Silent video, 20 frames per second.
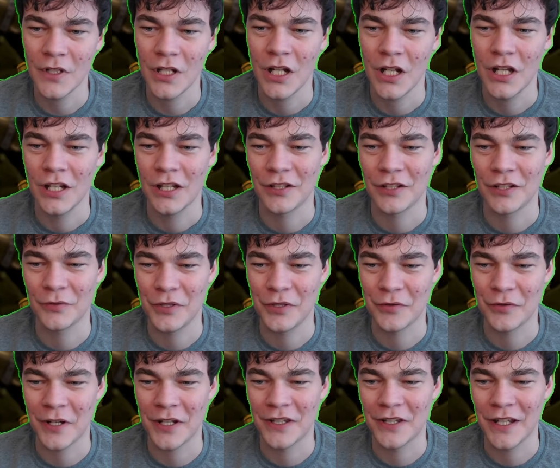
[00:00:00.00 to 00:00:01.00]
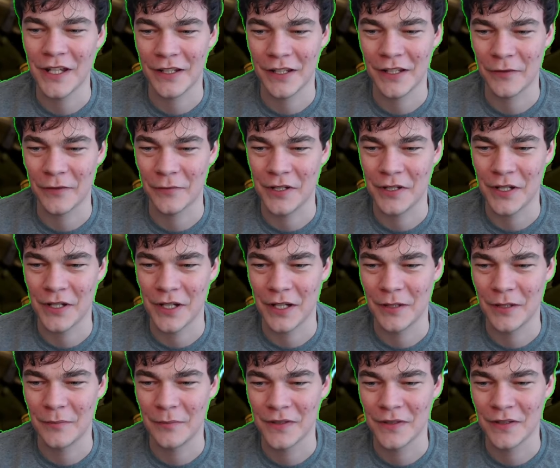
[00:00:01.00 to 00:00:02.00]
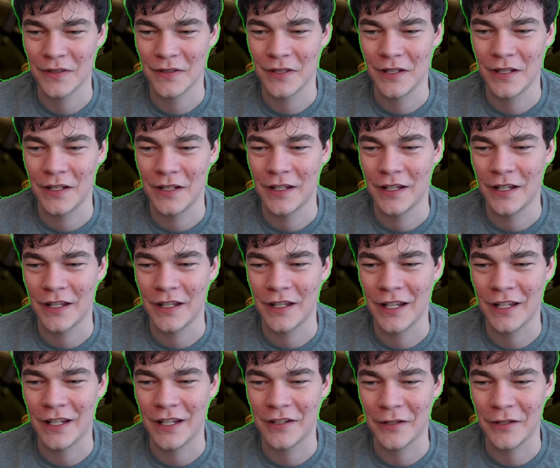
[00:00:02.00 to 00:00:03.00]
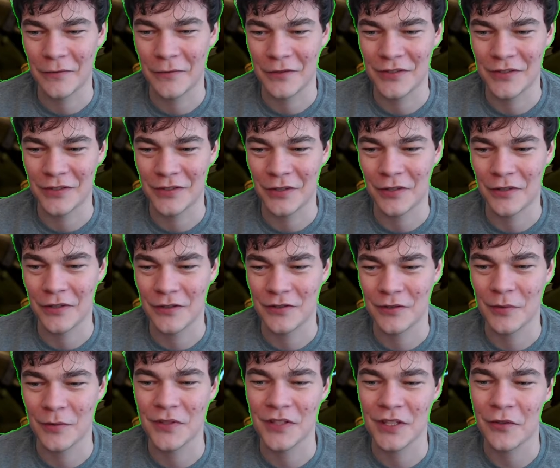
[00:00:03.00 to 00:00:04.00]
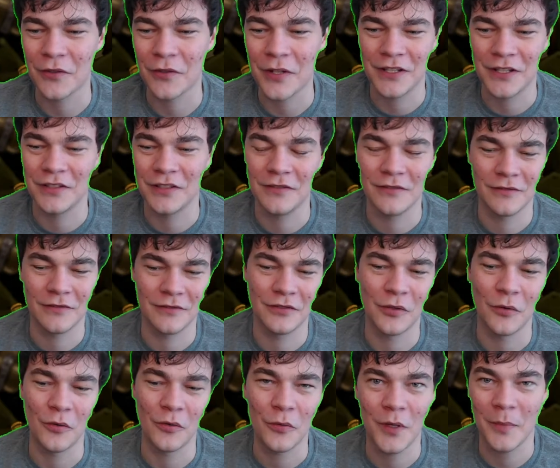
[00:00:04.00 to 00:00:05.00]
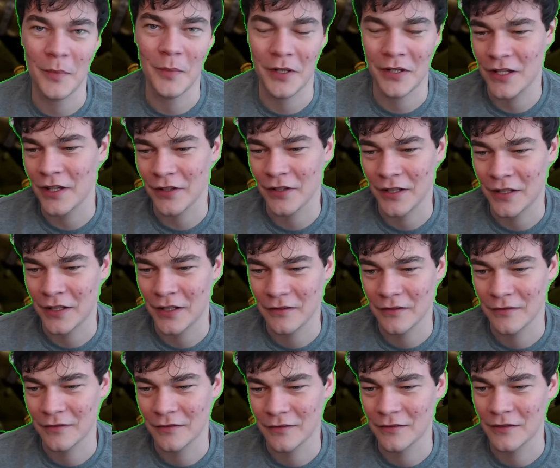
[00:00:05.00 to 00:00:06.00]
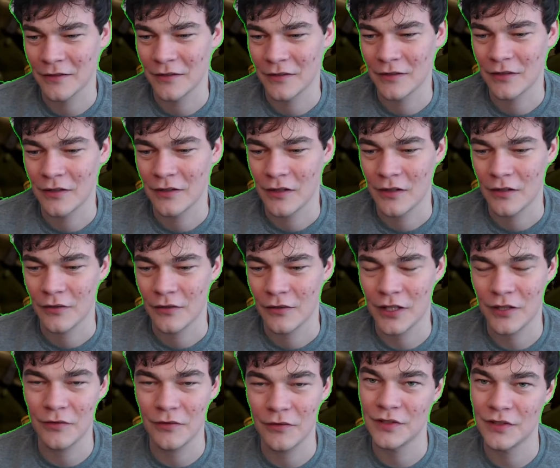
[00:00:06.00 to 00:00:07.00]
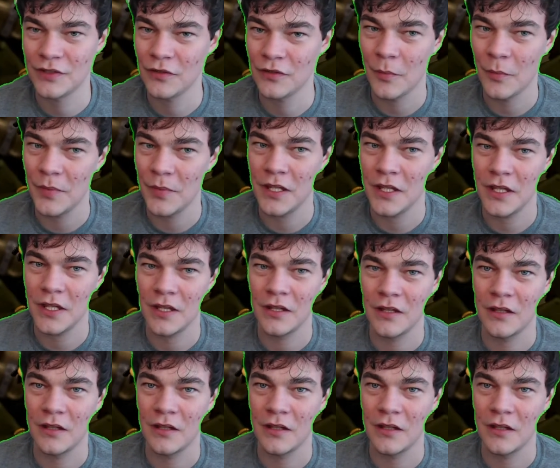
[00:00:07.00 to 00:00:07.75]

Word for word: because we tried that like three times, and I could never start. So he's like, okay, don't worry about yelling. Like you can still be